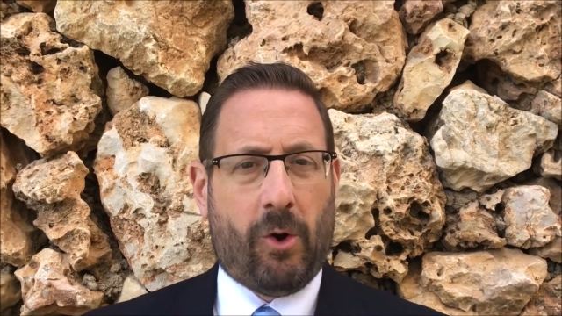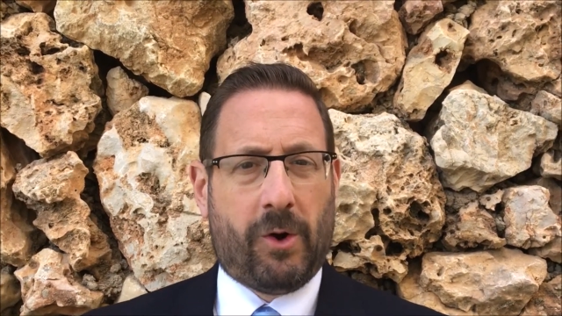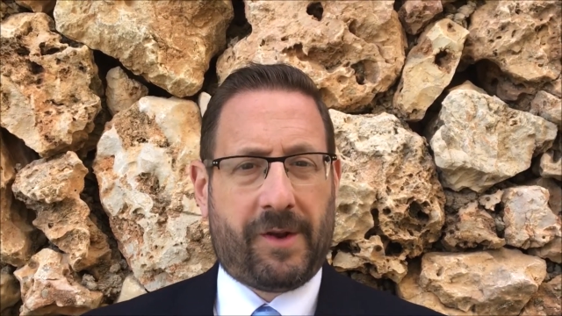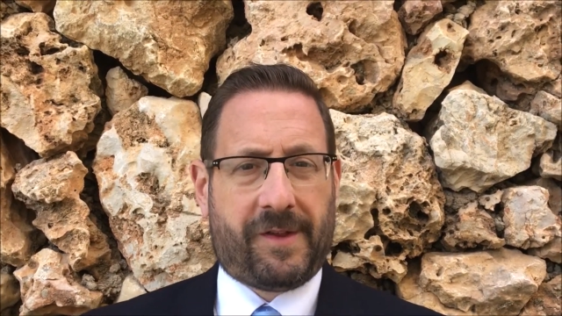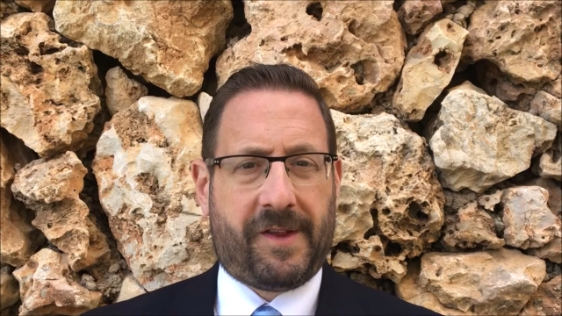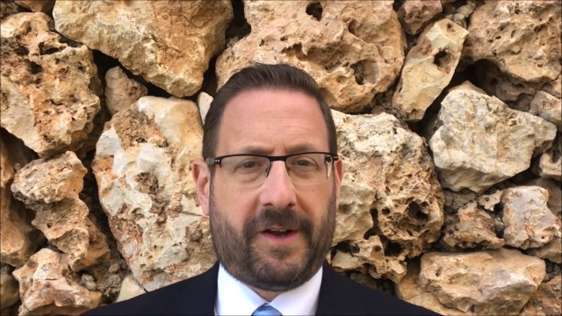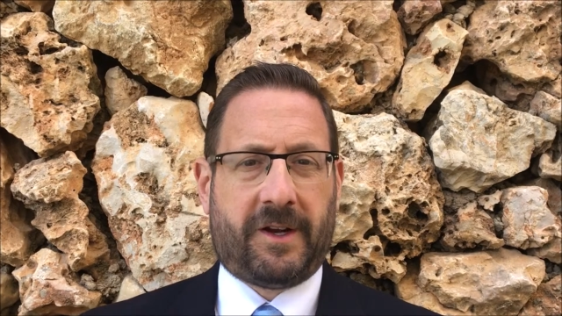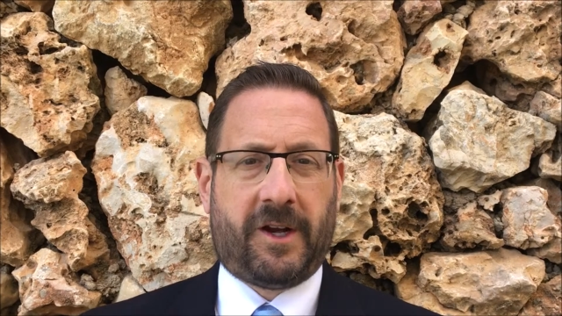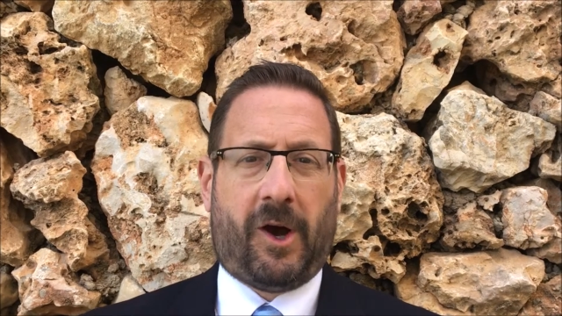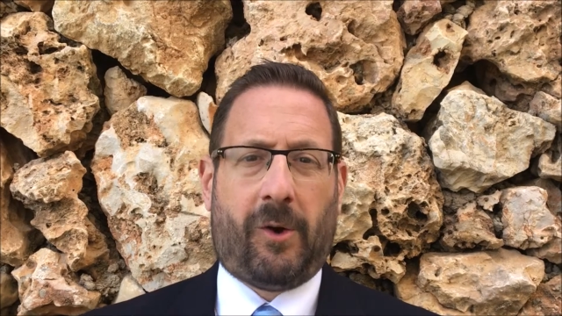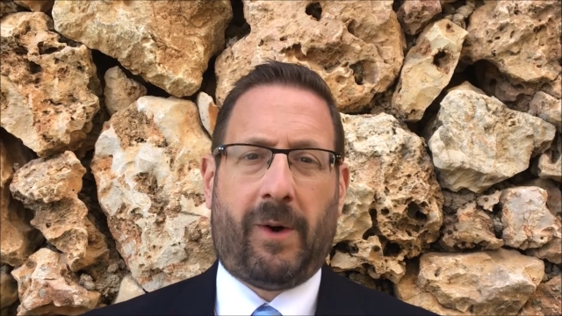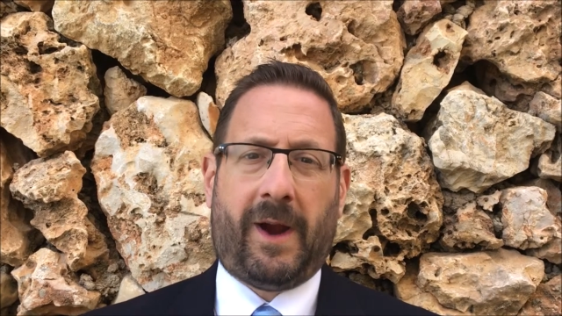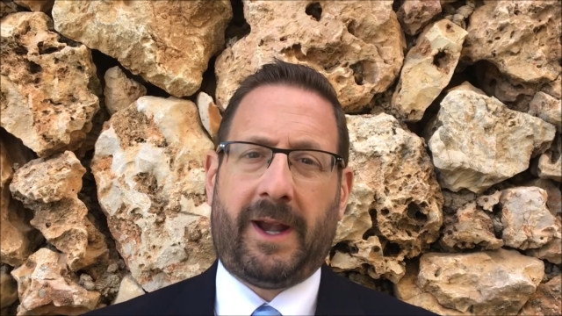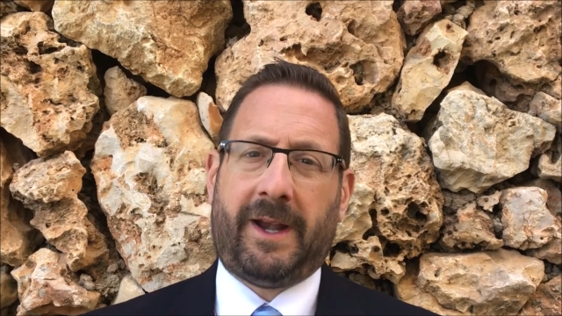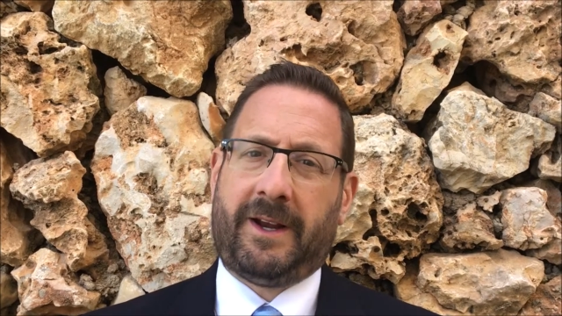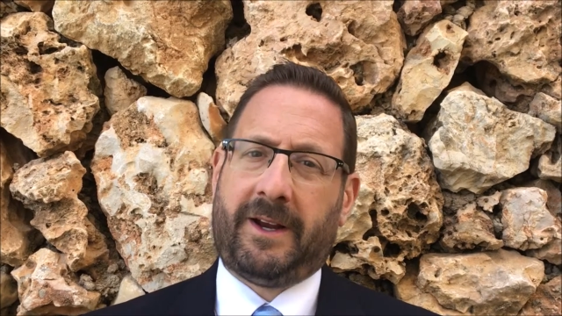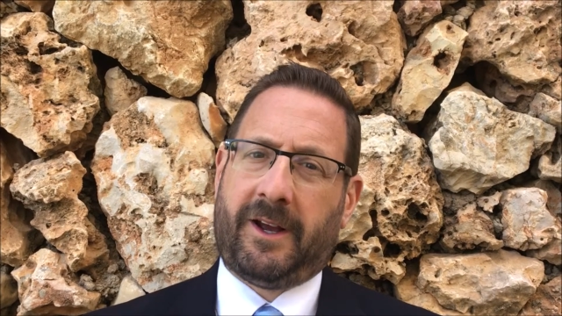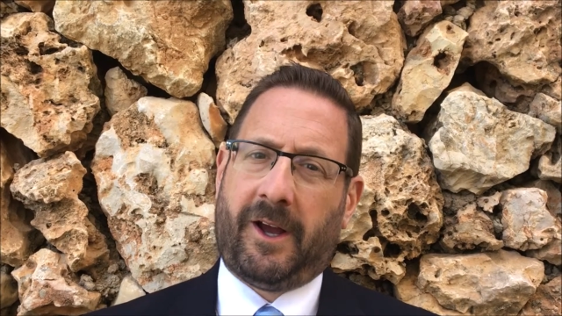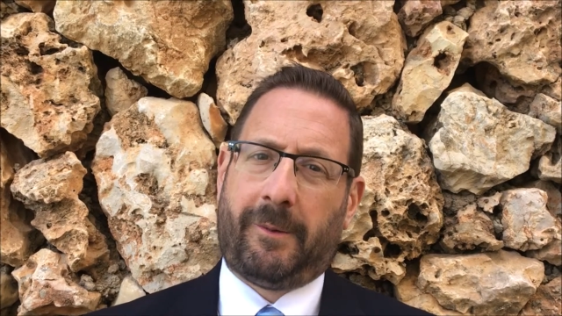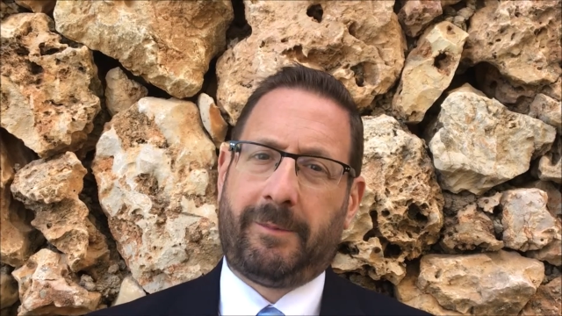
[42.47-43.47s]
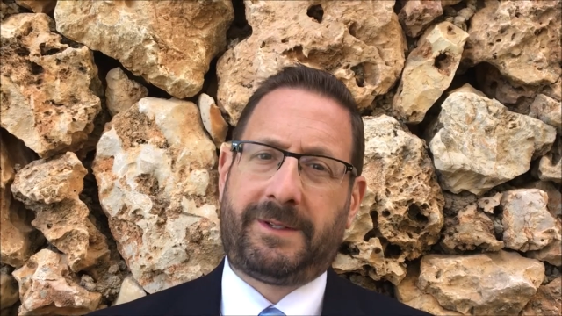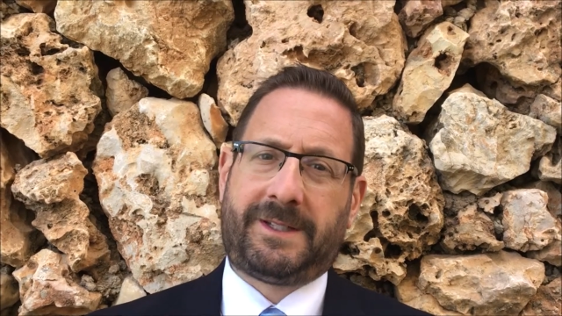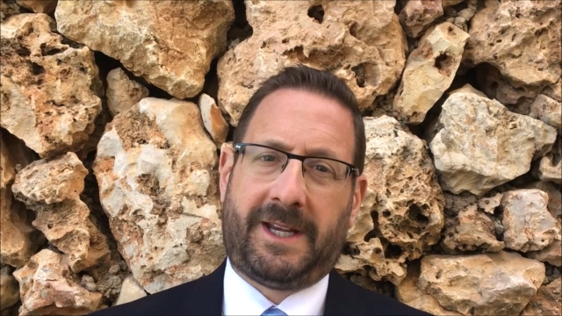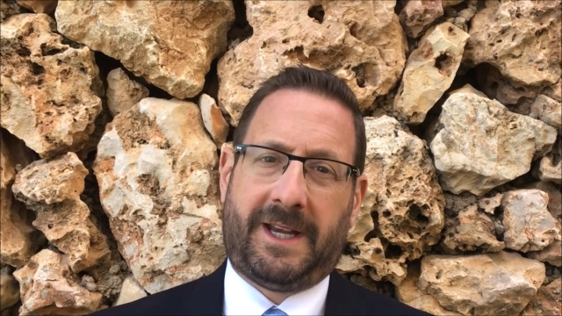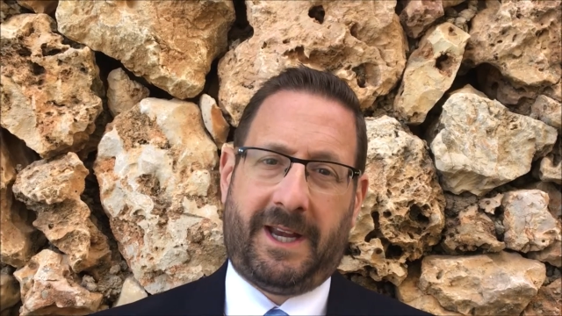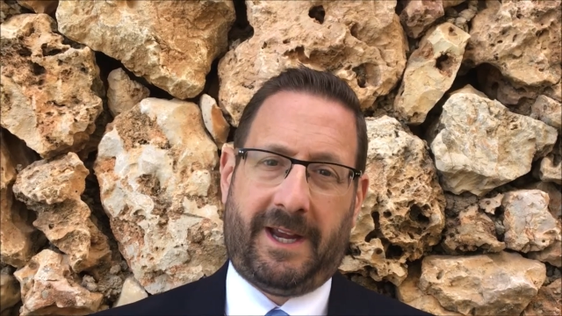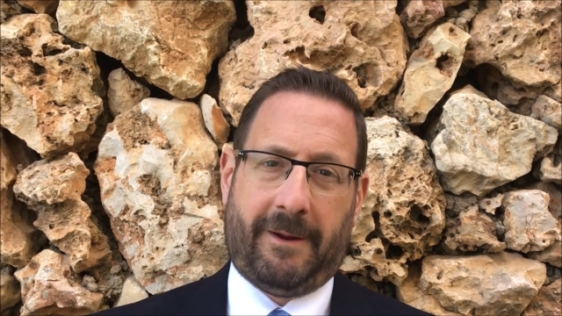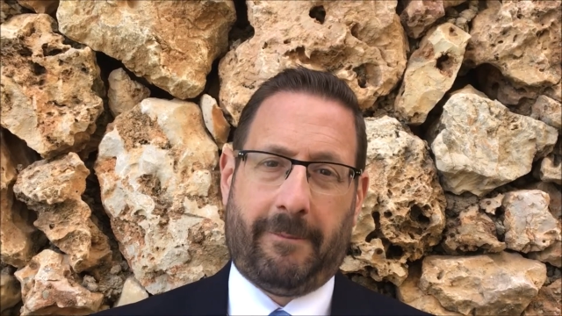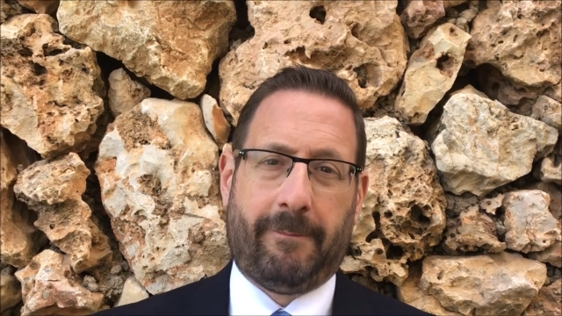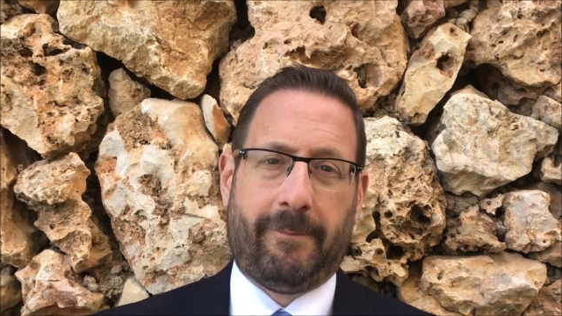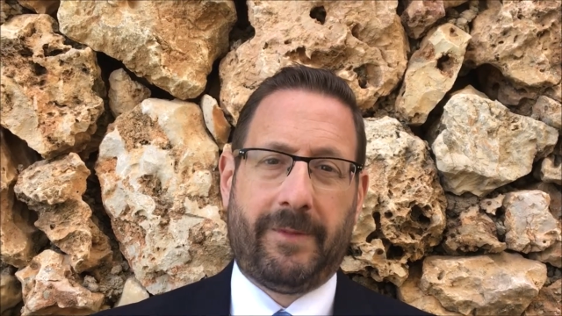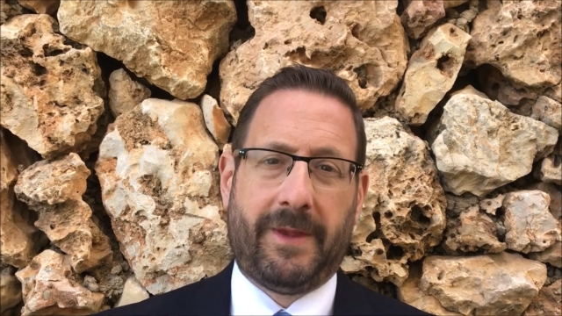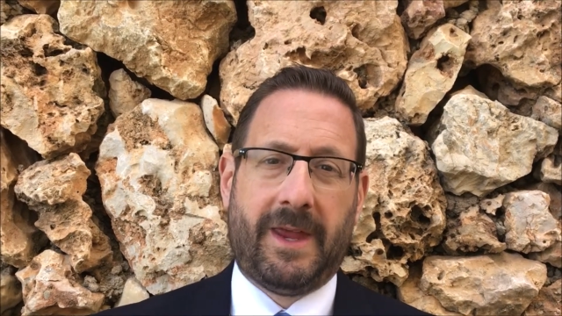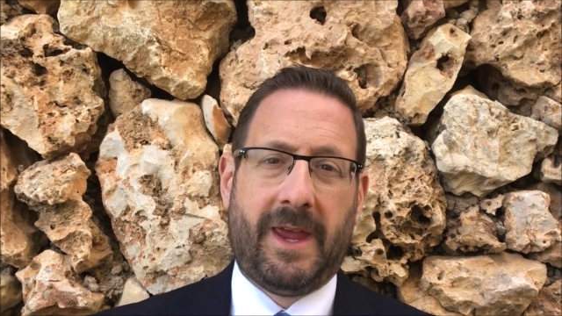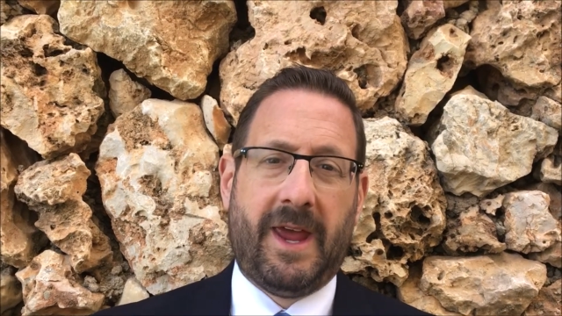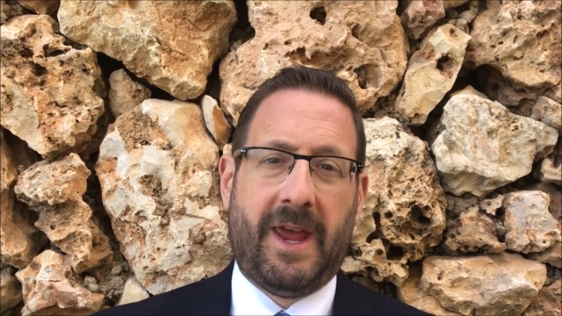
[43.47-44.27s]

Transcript: or does the Kohen come to him?